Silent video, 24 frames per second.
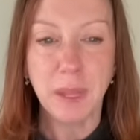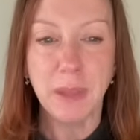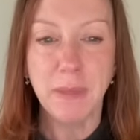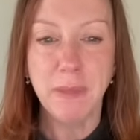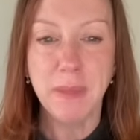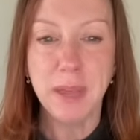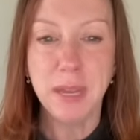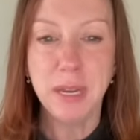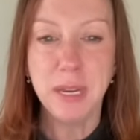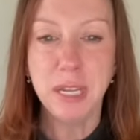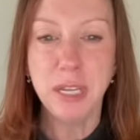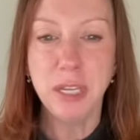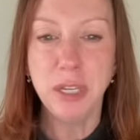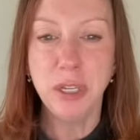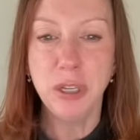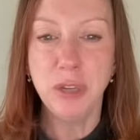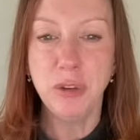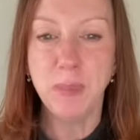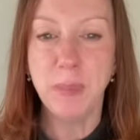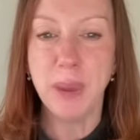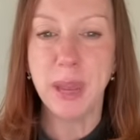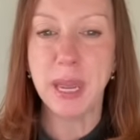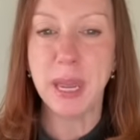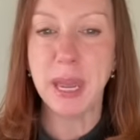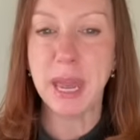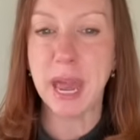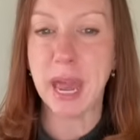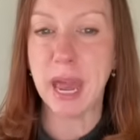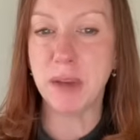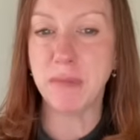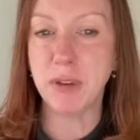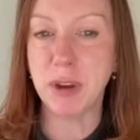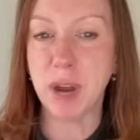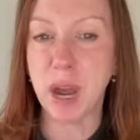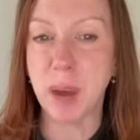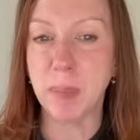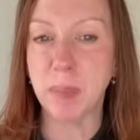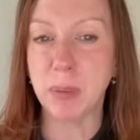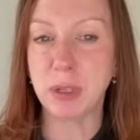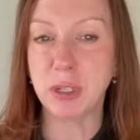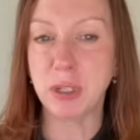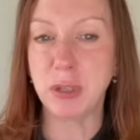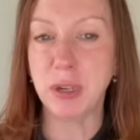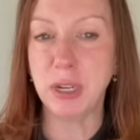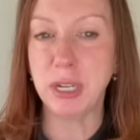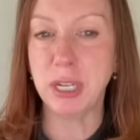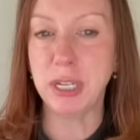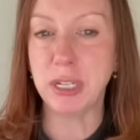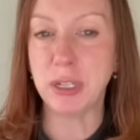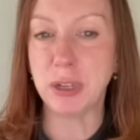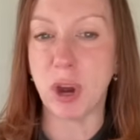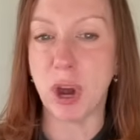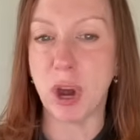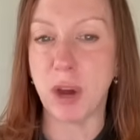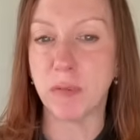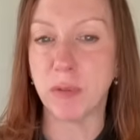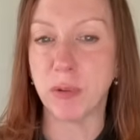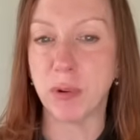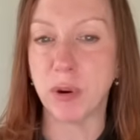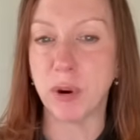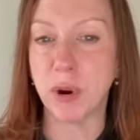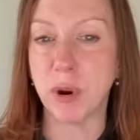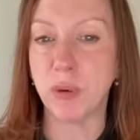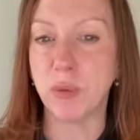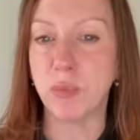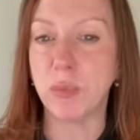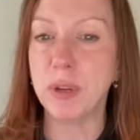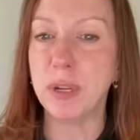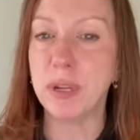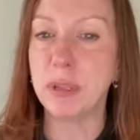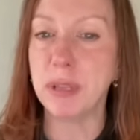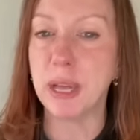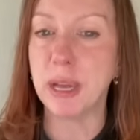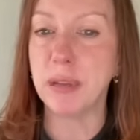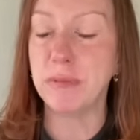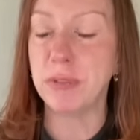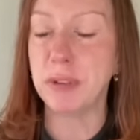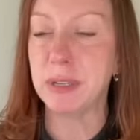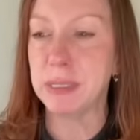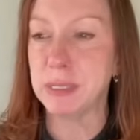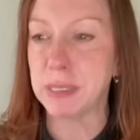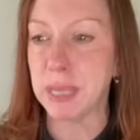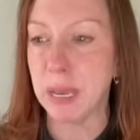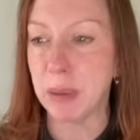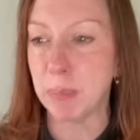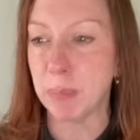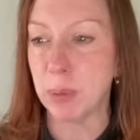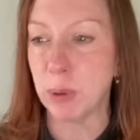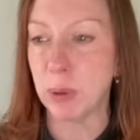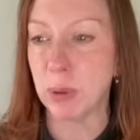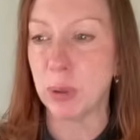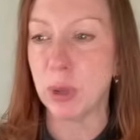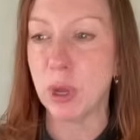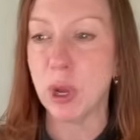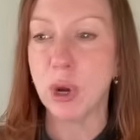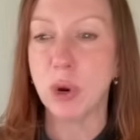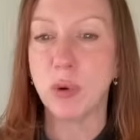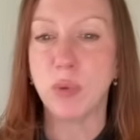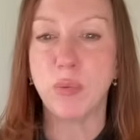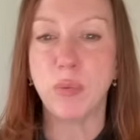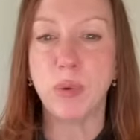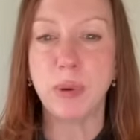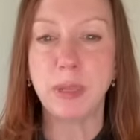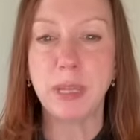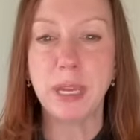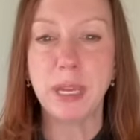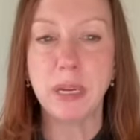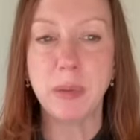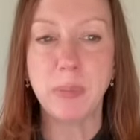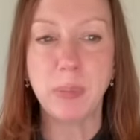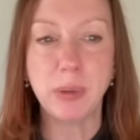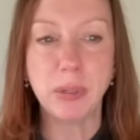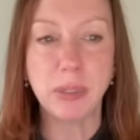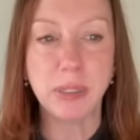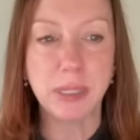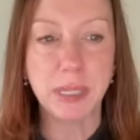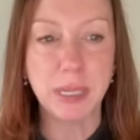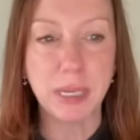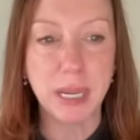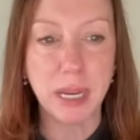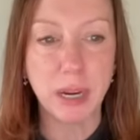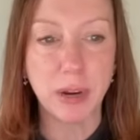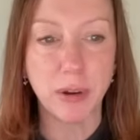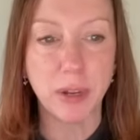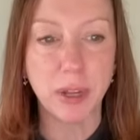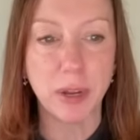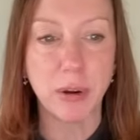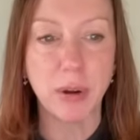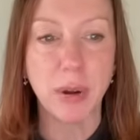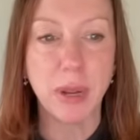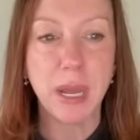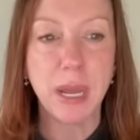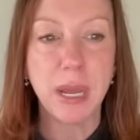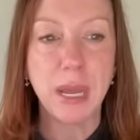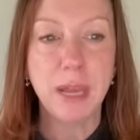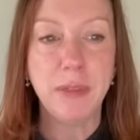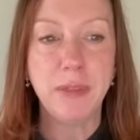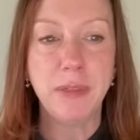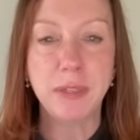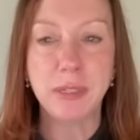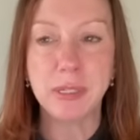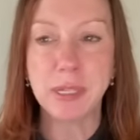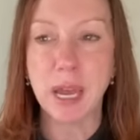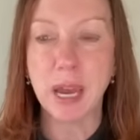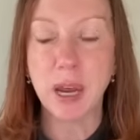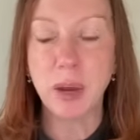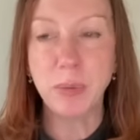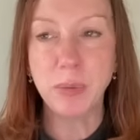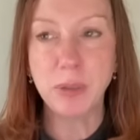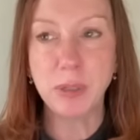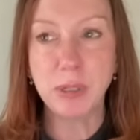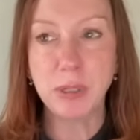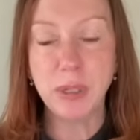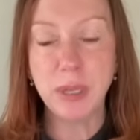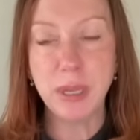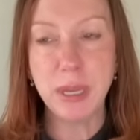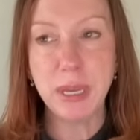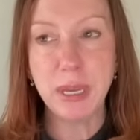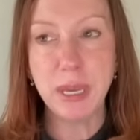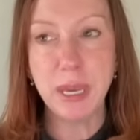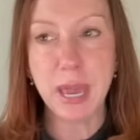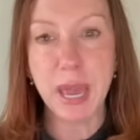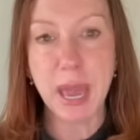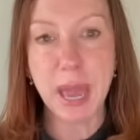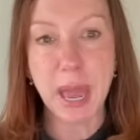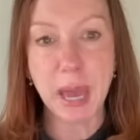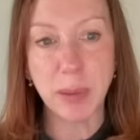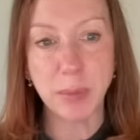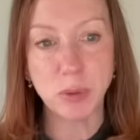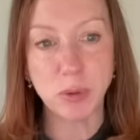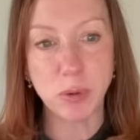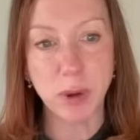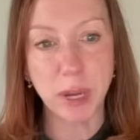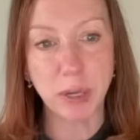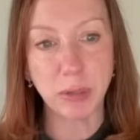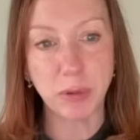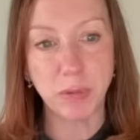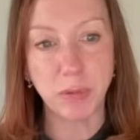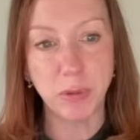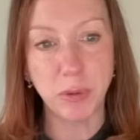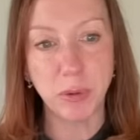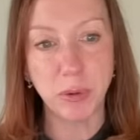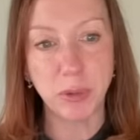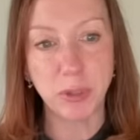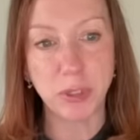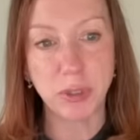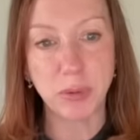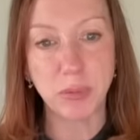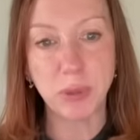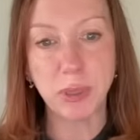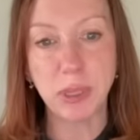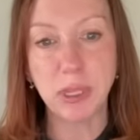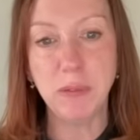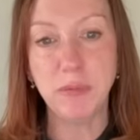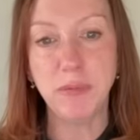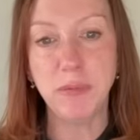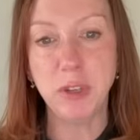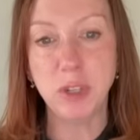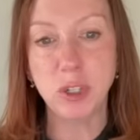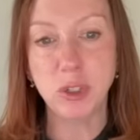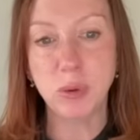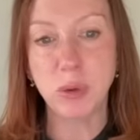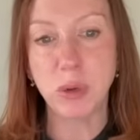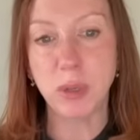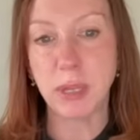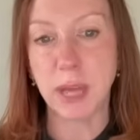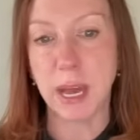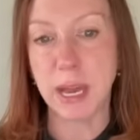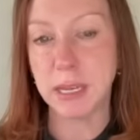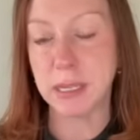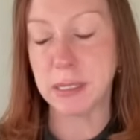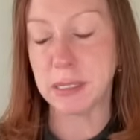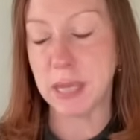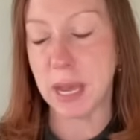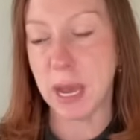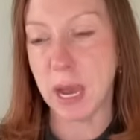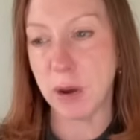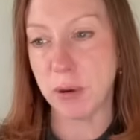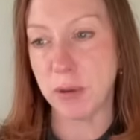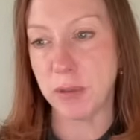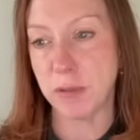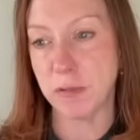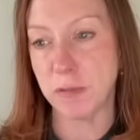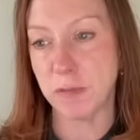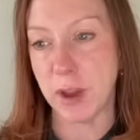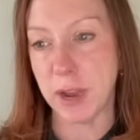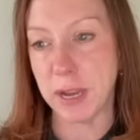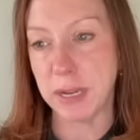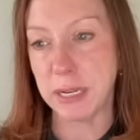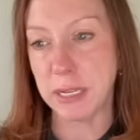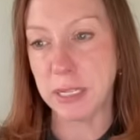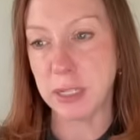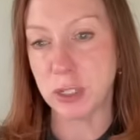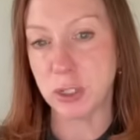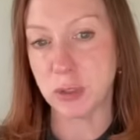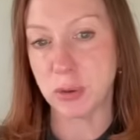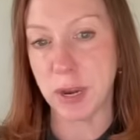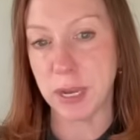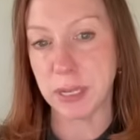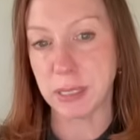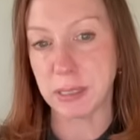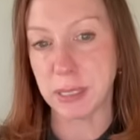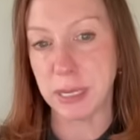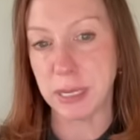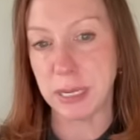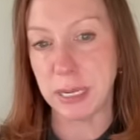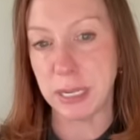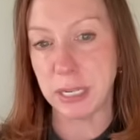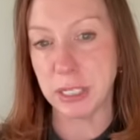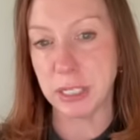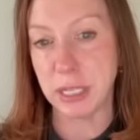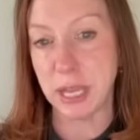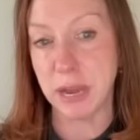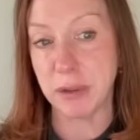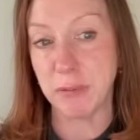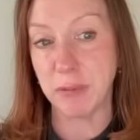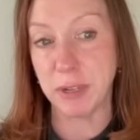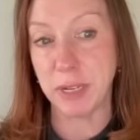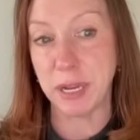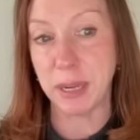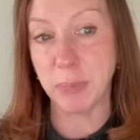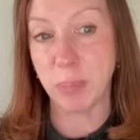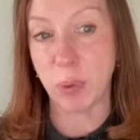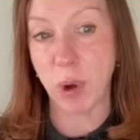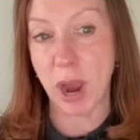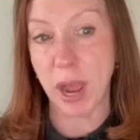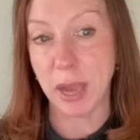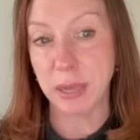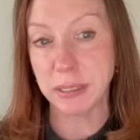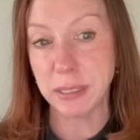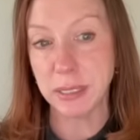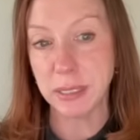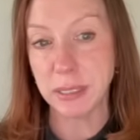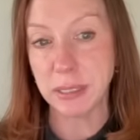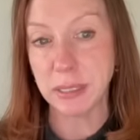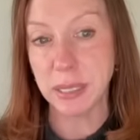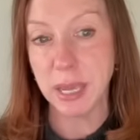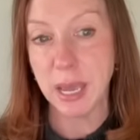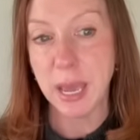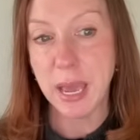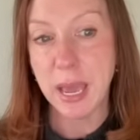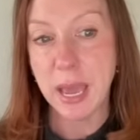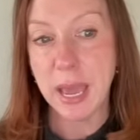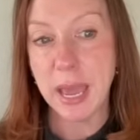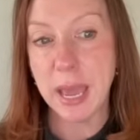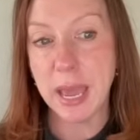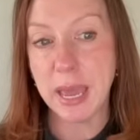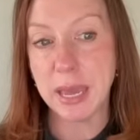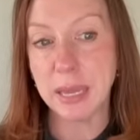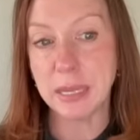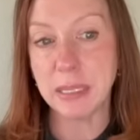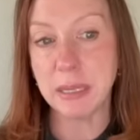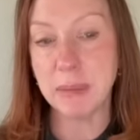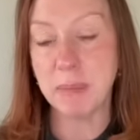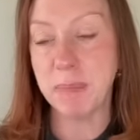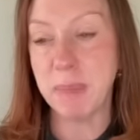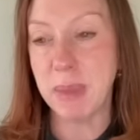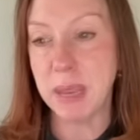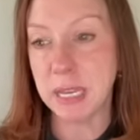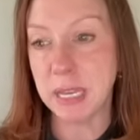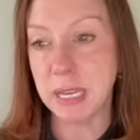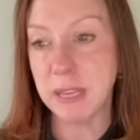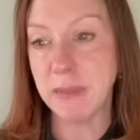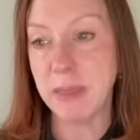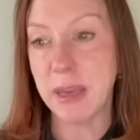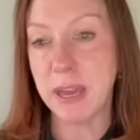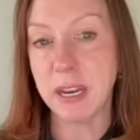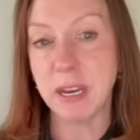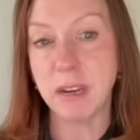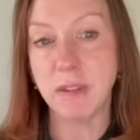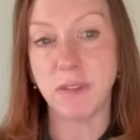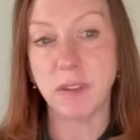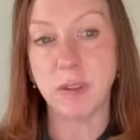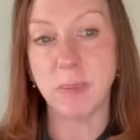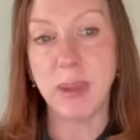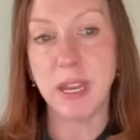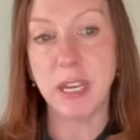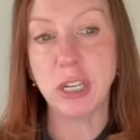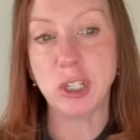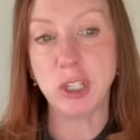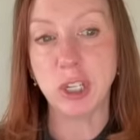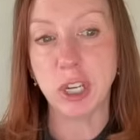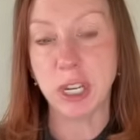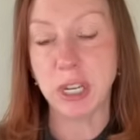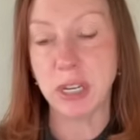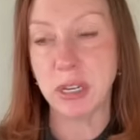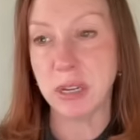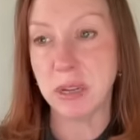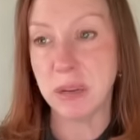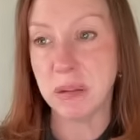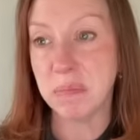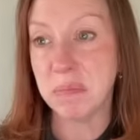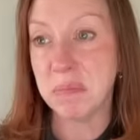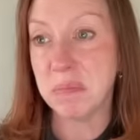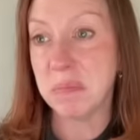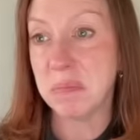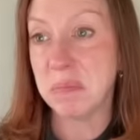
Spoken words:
And then you may have an opportunity to offer a real life example, relatable scenario. This helps the abstract reviewer to really visualize how the findings translate into everyday practice and making that information